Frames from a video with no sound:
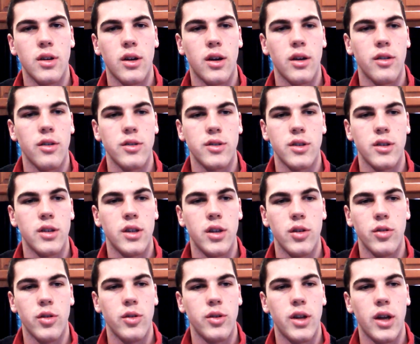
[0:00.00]
There's a
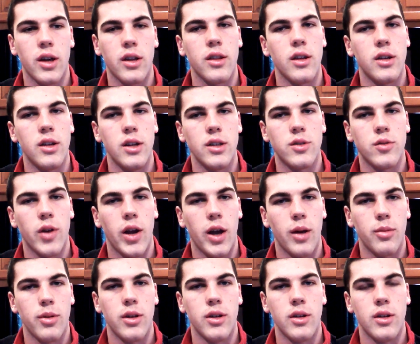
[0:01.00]
hero deck that needs
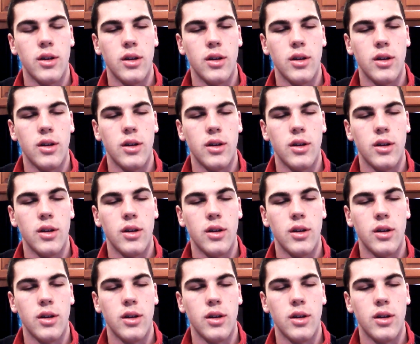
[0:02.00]
Rabbit,